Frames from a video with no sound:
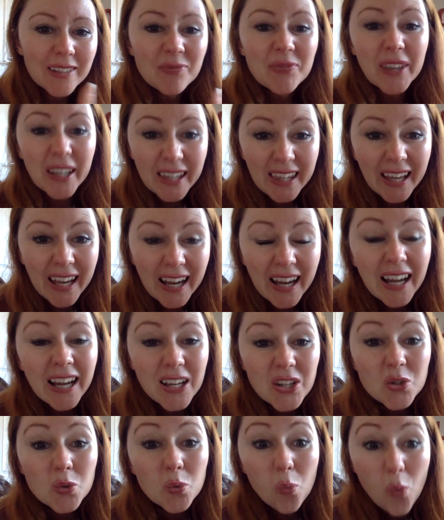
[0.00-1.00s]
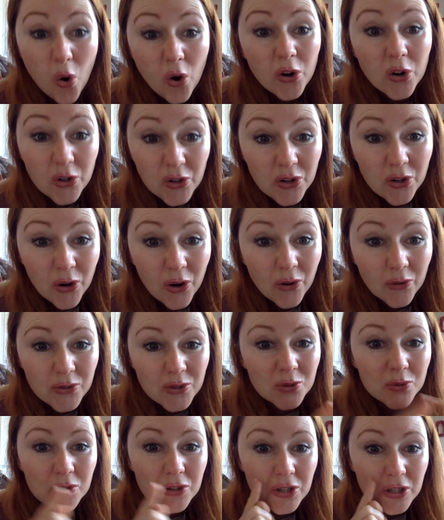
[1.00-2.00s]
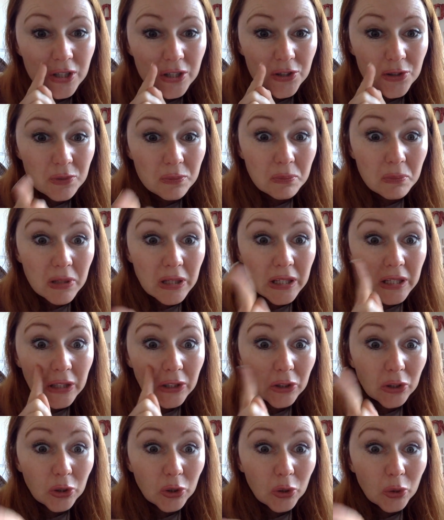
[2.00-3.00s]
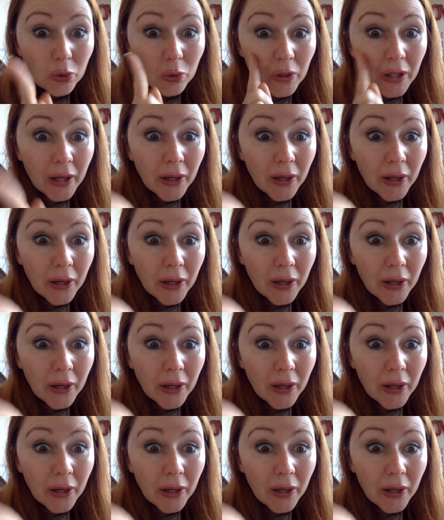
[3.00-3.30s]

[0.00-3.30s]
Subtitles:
The cat has wandered off, so it's just me and you